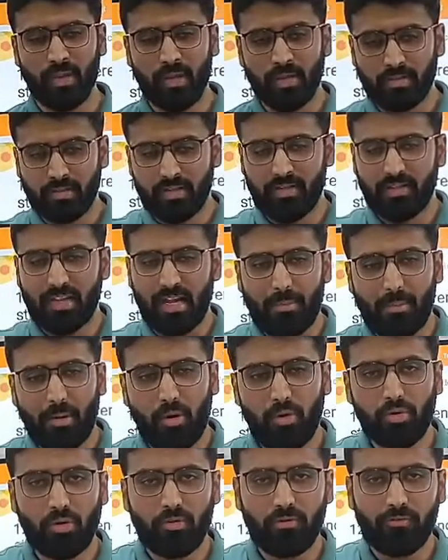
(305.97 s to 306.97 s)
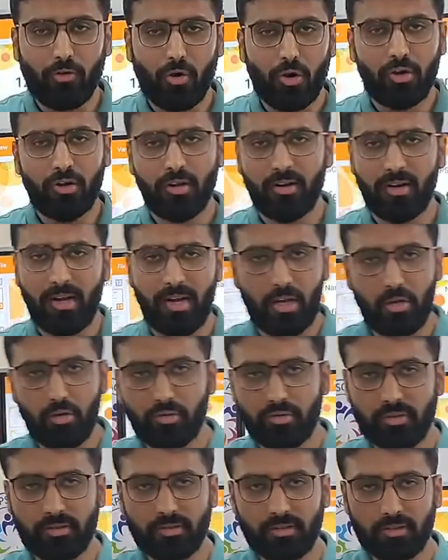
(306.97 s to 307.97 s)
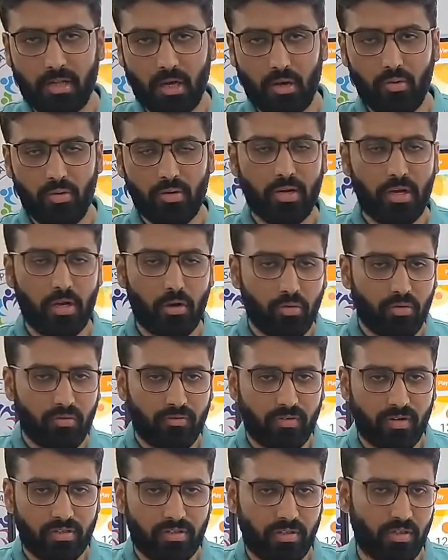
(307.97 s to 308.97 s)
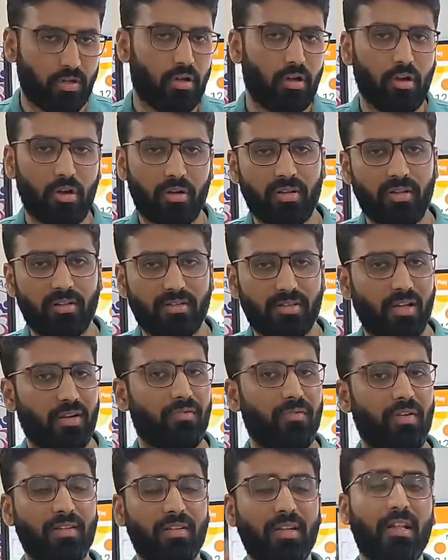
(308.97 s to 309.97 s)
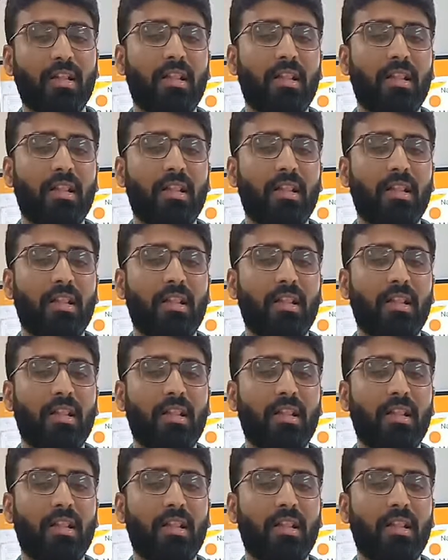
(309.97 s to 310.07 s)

Since the amount of water reduces now due to friction along the surface,